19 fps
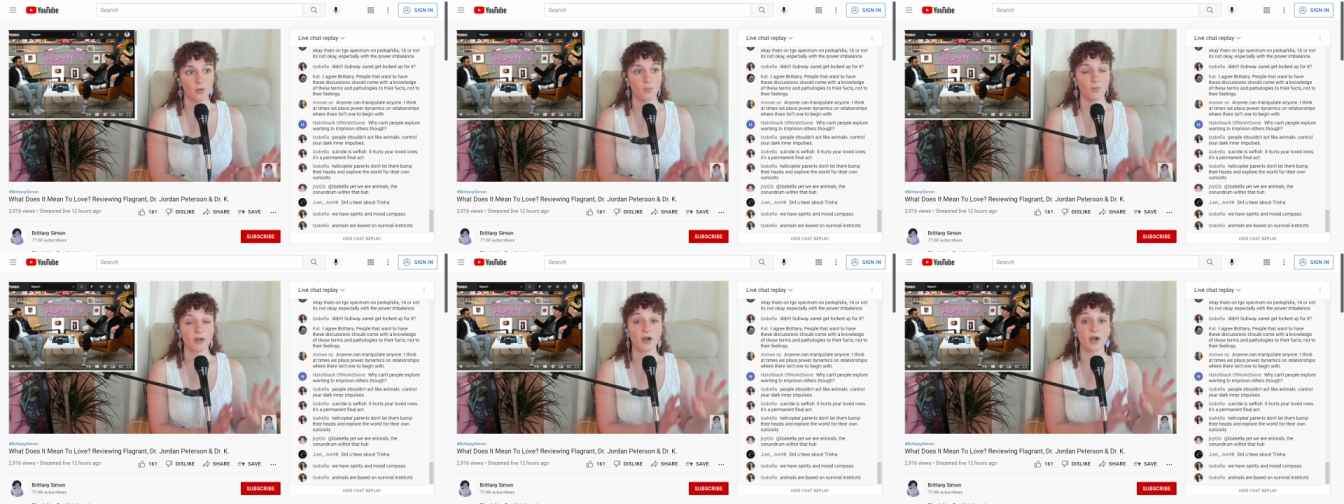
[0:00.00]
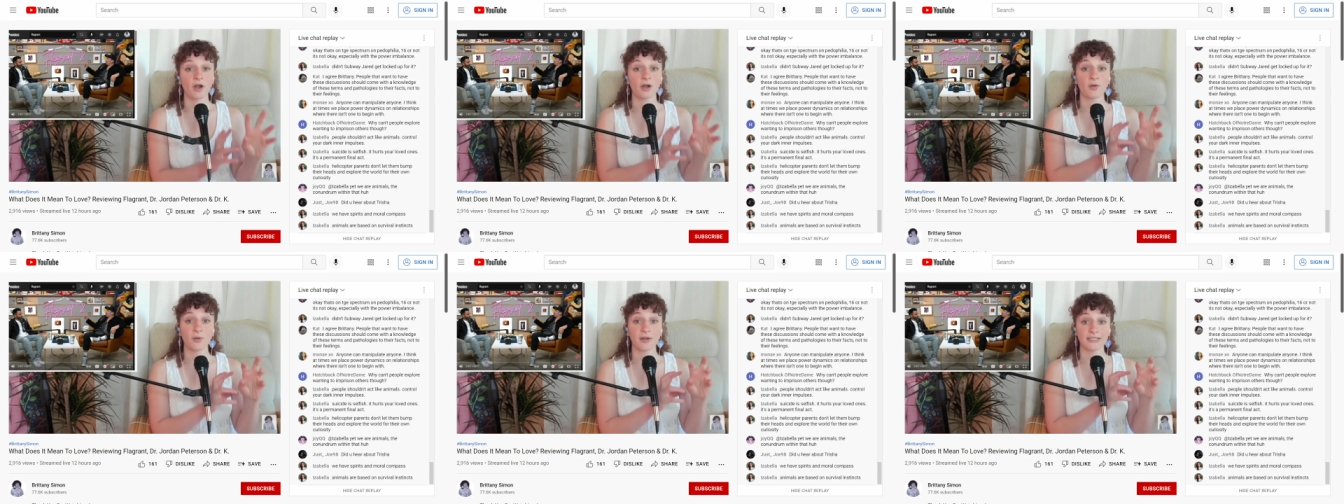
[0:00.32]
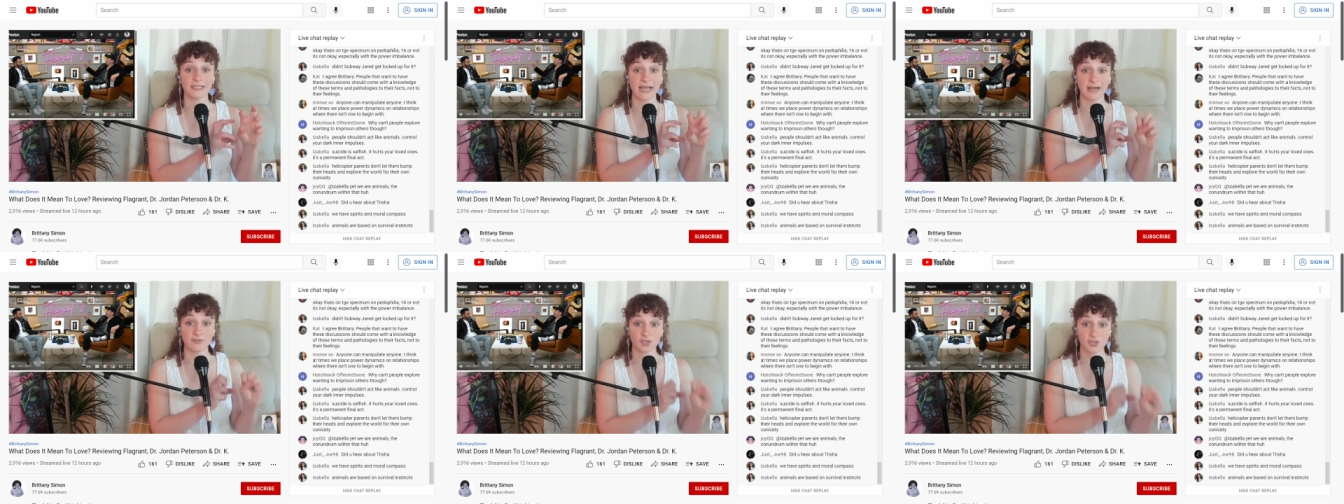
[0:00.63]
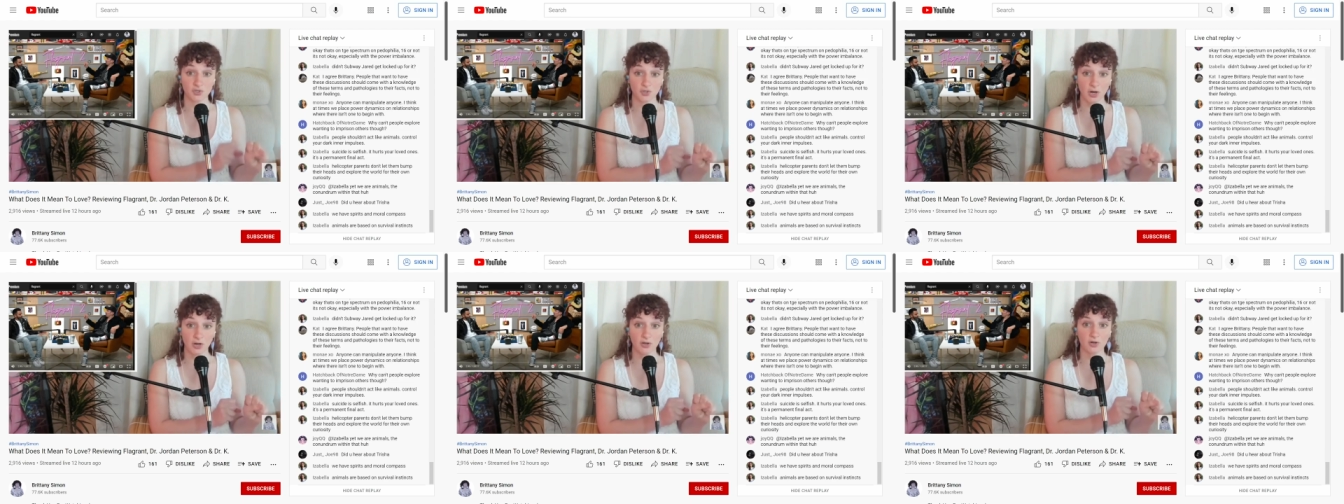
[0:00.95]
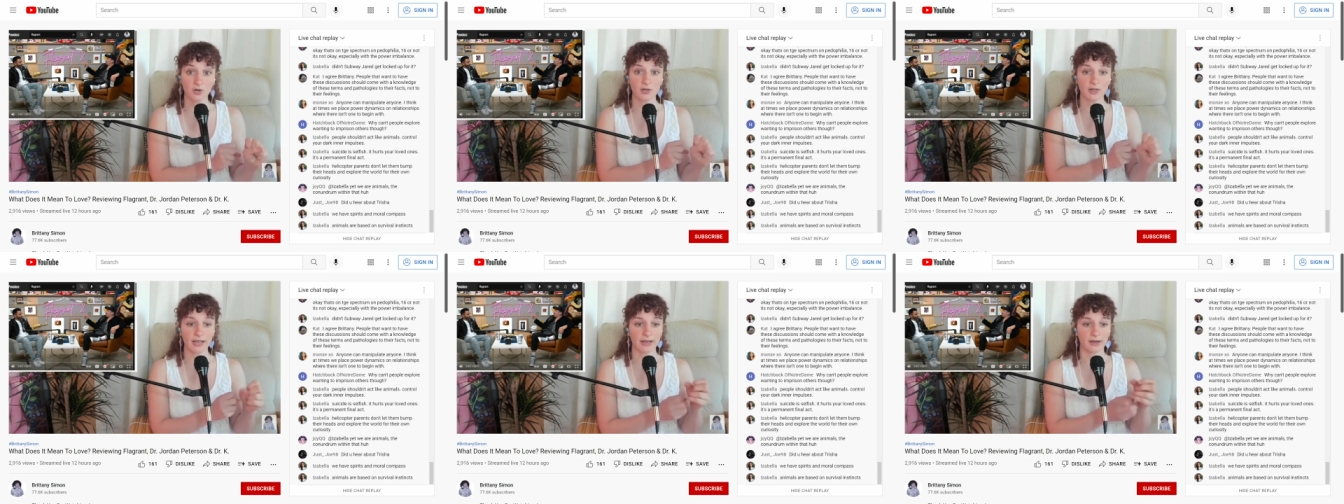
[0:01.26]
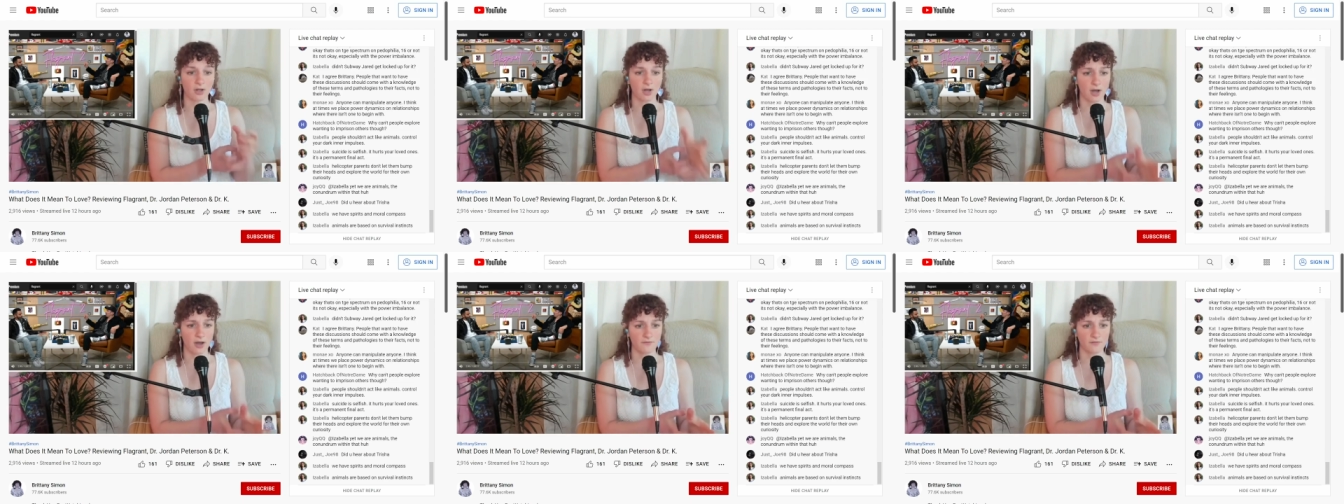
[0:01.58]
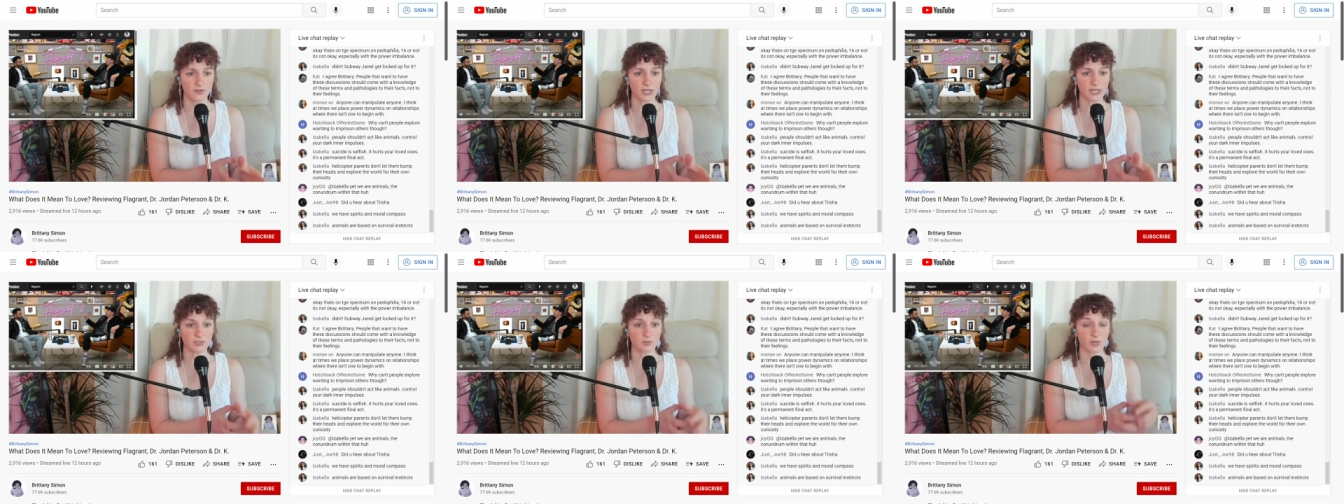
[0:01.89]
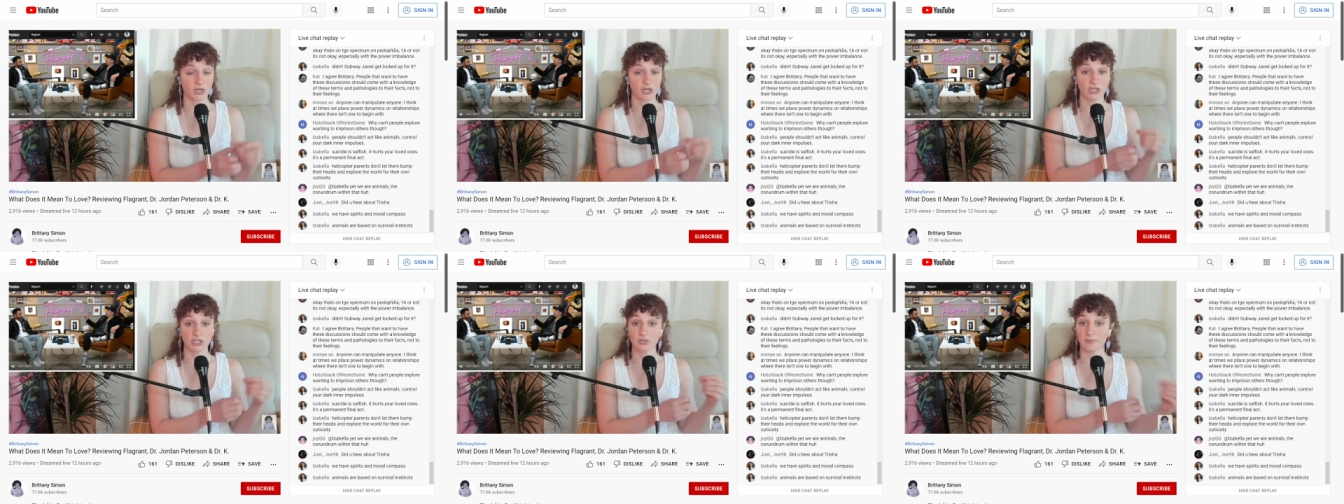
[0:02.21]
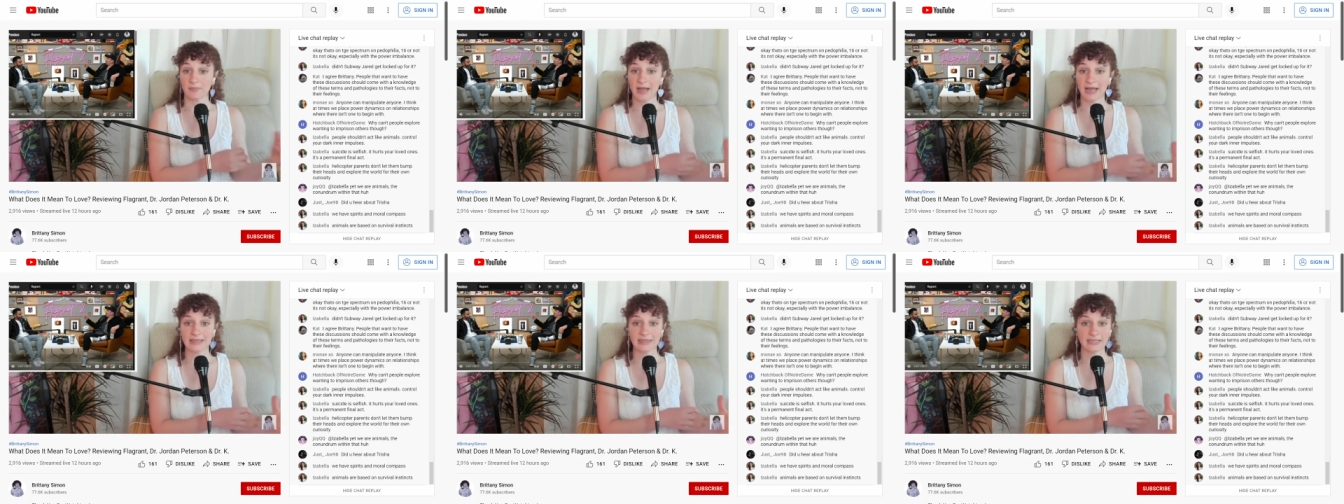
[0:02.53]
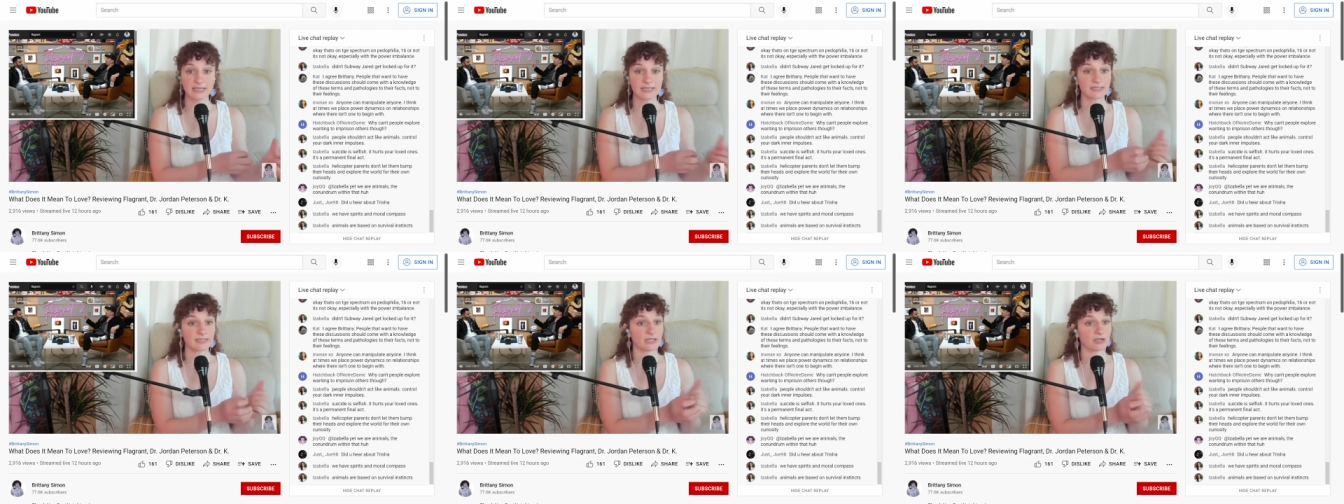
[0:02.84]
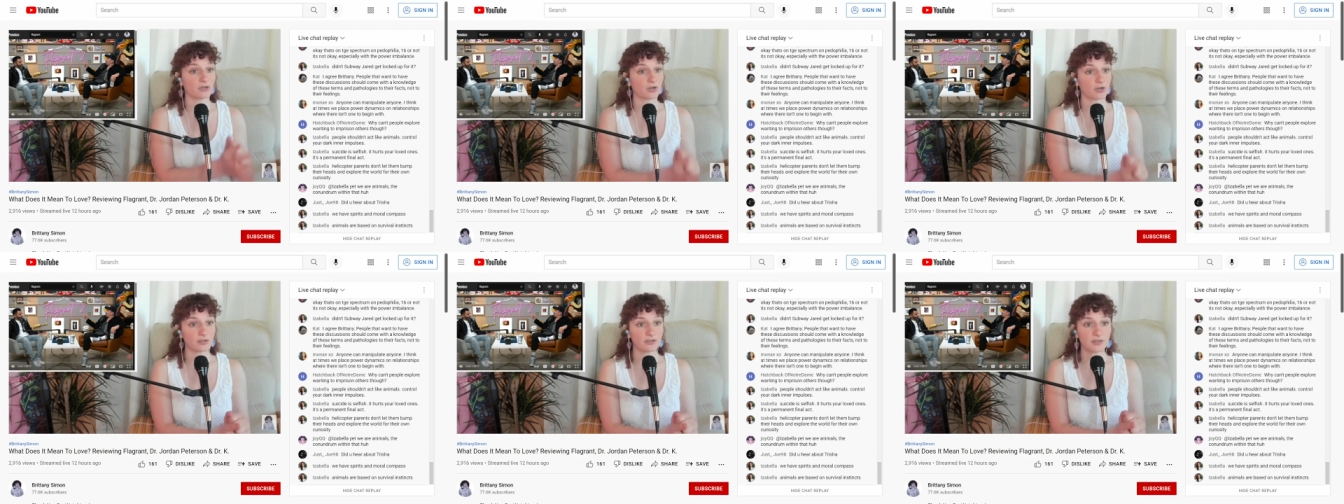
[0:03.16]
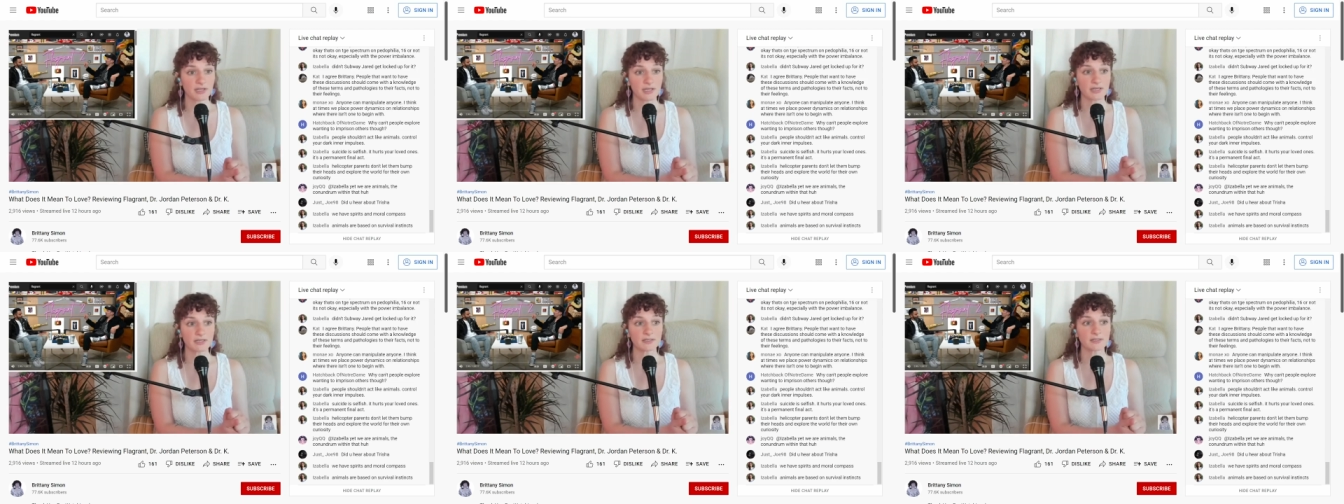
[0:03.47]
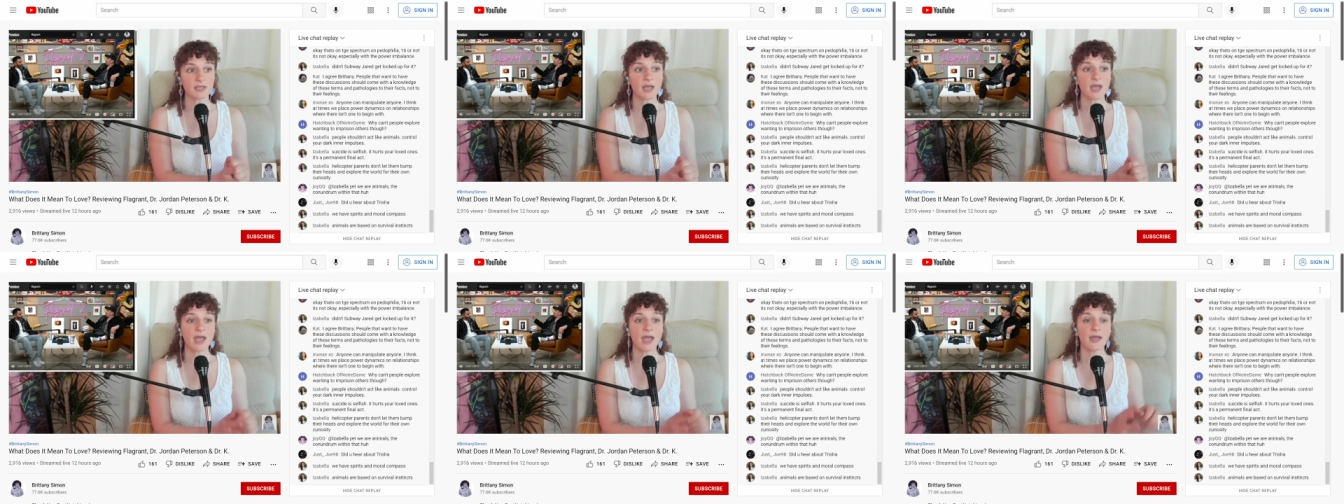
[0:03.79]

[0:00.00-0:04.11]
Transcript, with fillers: We are going to have struggle and conflict. We're going to do bad things and good things.